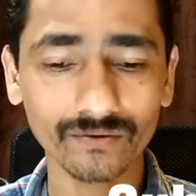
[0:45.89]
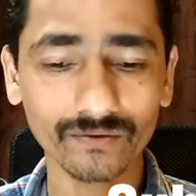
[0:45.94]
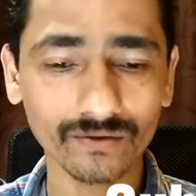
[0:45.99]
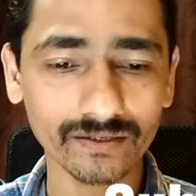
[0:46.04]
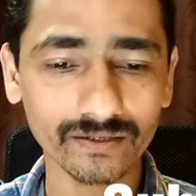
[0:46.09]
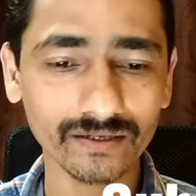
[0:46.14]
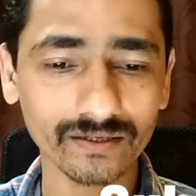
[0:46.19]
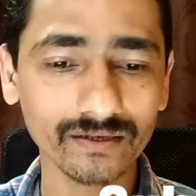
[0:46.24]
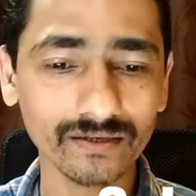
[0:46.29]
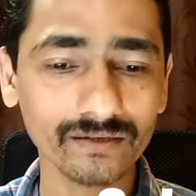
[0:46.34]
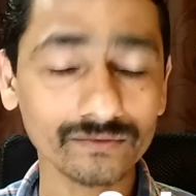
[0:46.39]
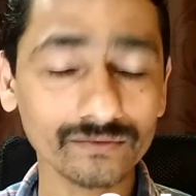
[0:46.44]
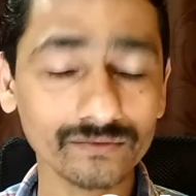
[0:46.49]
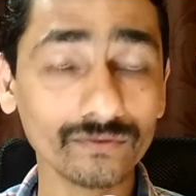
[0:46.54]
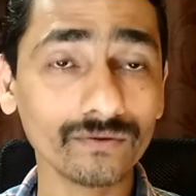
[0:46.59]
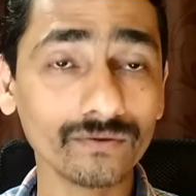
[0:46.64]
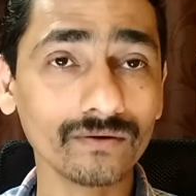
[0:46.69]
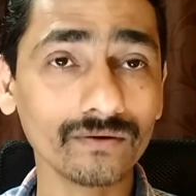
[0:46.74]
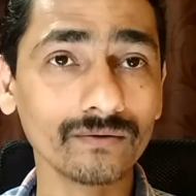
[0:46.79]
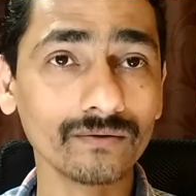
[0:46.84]
Okay,
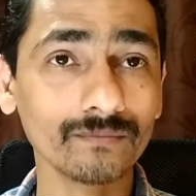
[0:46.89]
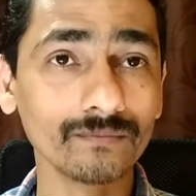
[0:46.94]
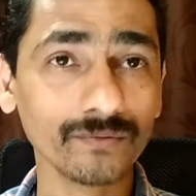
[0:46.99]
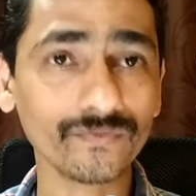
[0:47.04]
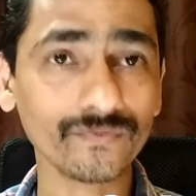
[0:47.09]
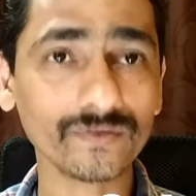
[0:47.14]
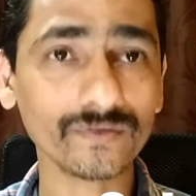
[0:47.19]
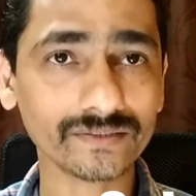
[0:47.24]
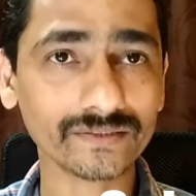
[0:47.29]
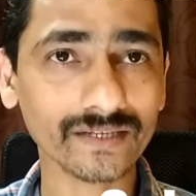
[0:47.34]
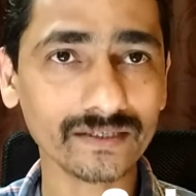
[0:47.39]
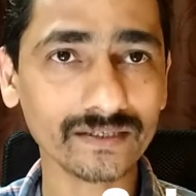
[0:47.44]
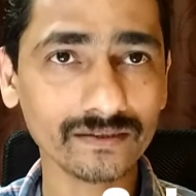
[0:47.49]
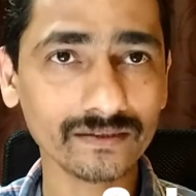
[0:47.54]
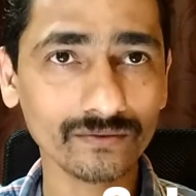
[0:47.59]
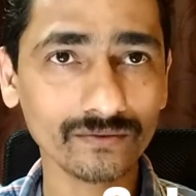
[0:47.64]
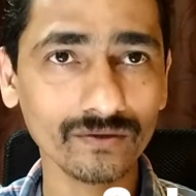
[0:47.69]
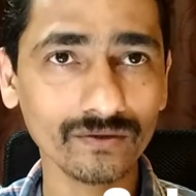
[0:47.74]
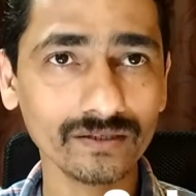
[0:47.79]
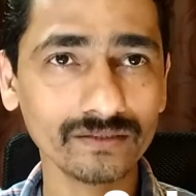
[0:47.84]
so before
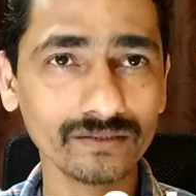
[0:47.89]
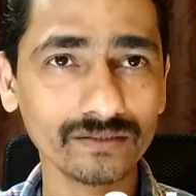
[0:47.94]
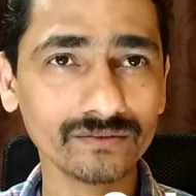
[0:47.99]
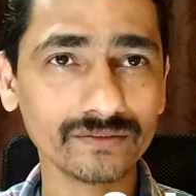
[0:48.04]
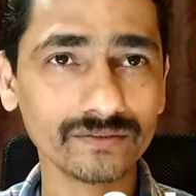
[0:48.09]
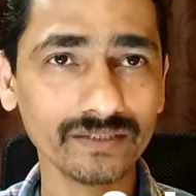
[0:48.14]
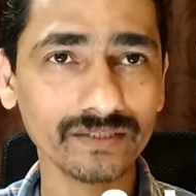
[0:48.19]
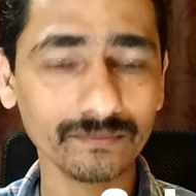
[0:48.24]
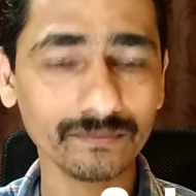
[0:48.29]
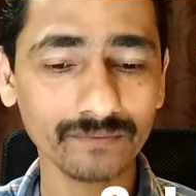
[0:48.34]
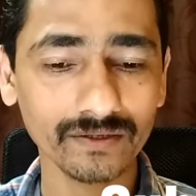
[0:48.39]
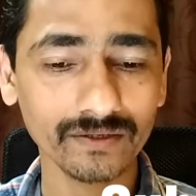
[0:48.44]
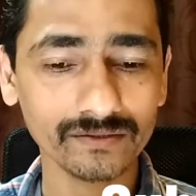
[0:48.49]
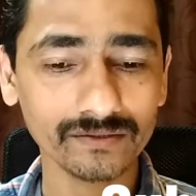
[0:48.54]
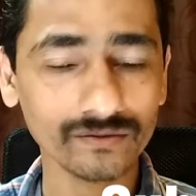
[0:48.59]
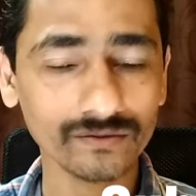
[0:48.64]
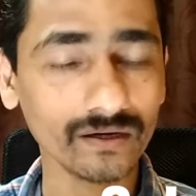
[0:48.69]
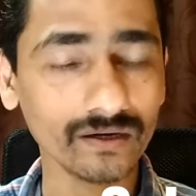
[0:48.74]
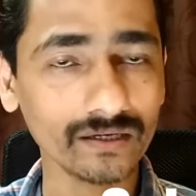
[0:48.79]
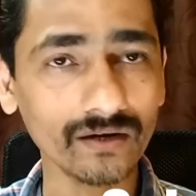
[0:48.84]
starting going into deep,
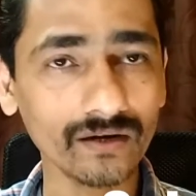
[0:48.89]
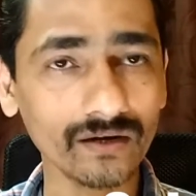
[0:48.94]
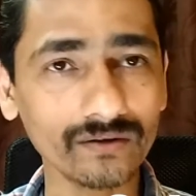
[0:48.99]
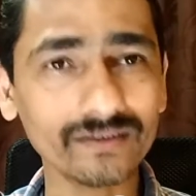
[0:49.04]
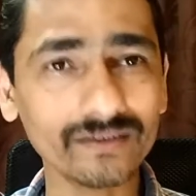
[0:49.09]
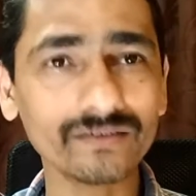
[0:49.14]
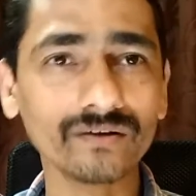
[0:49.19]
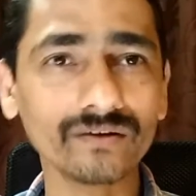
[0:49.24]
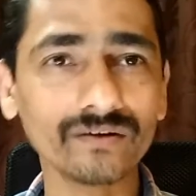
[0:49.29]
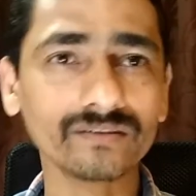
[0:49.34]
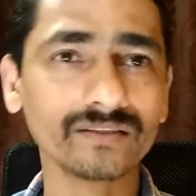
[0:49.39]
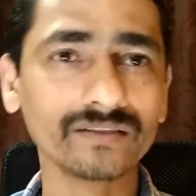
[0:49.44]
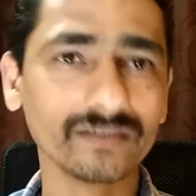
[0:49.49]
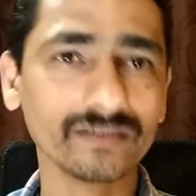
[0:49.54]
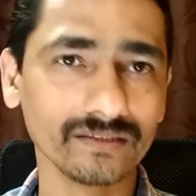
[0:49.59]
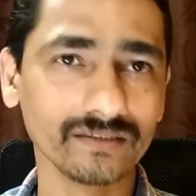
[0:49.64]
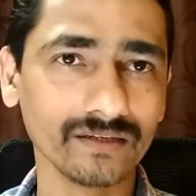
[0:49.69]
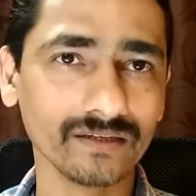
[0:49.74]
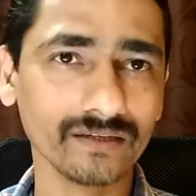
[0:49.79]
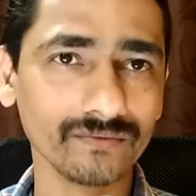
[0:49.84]
so I already got the
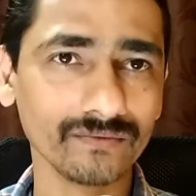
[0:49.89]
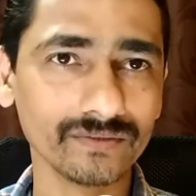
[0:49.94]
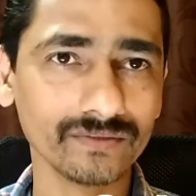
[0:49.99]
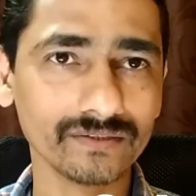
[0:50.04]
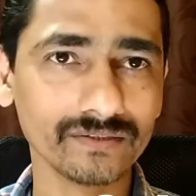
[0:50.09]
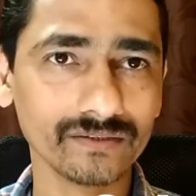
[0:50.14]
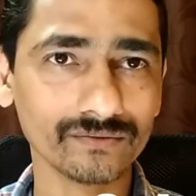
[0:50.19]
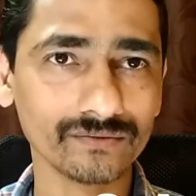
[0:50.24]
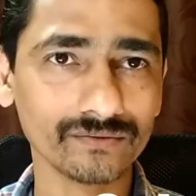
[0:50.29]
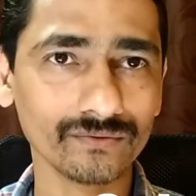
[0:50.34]
Canada visa.